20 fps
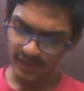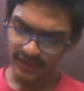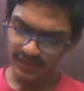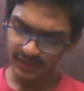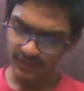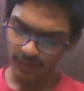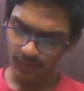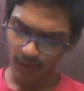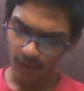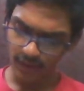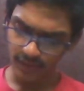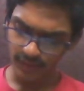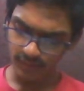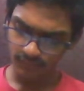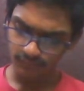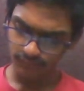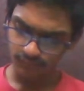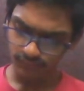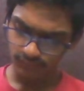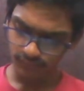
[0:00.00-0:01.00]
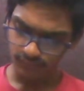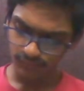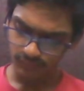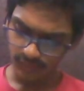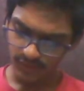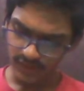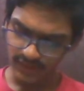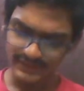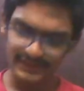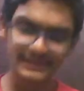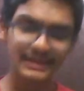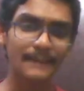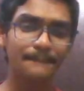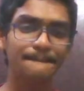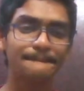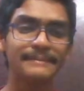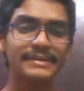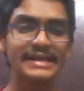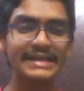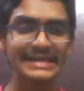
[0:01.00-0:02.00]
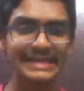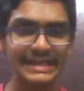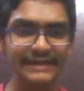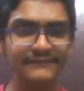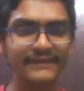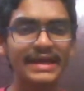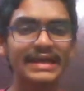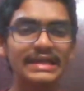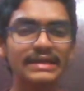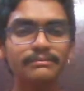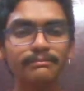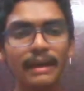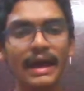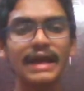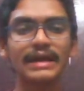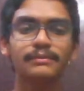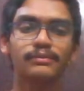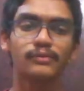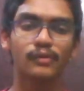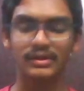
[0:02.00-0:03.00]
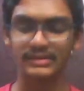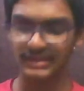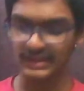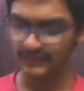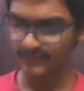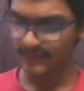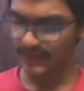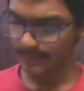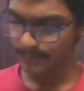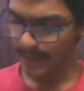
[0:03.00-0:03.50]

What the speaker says: is a completely very bad process, very